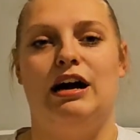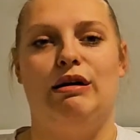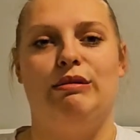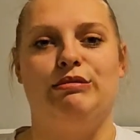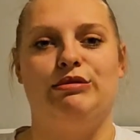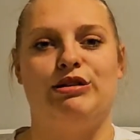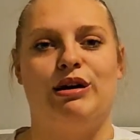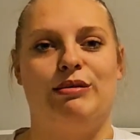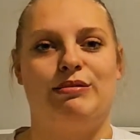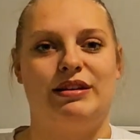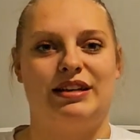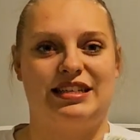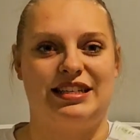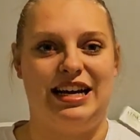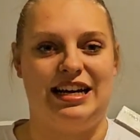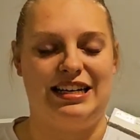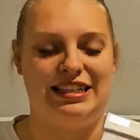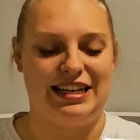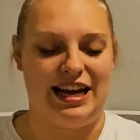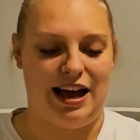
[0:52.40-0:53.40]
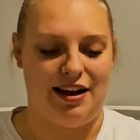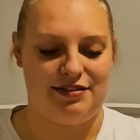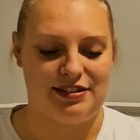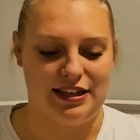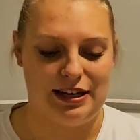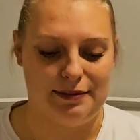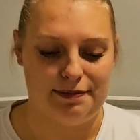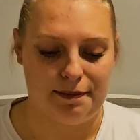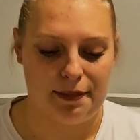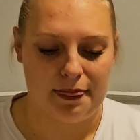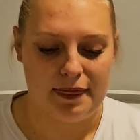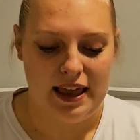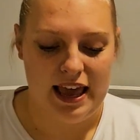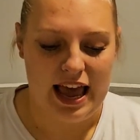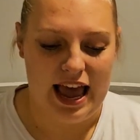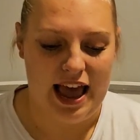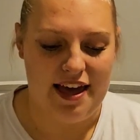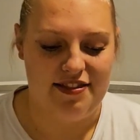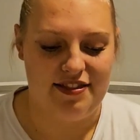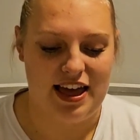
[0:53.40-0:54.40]
So I'm excited to have some.
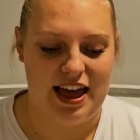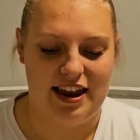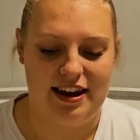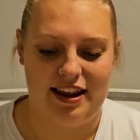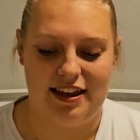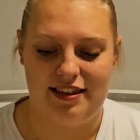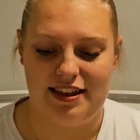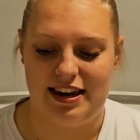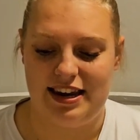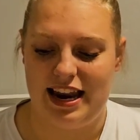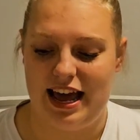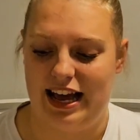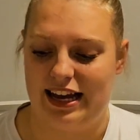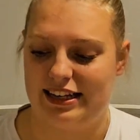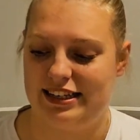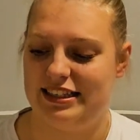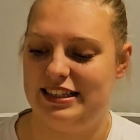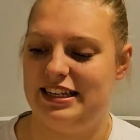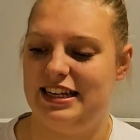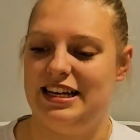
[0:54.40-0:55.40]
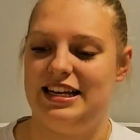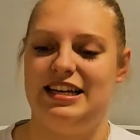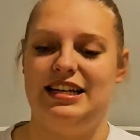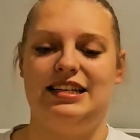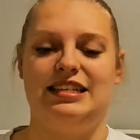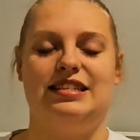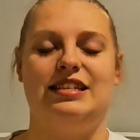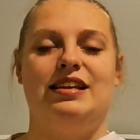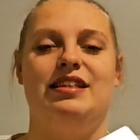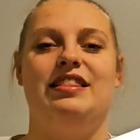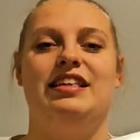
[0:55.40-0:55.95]
And then the next is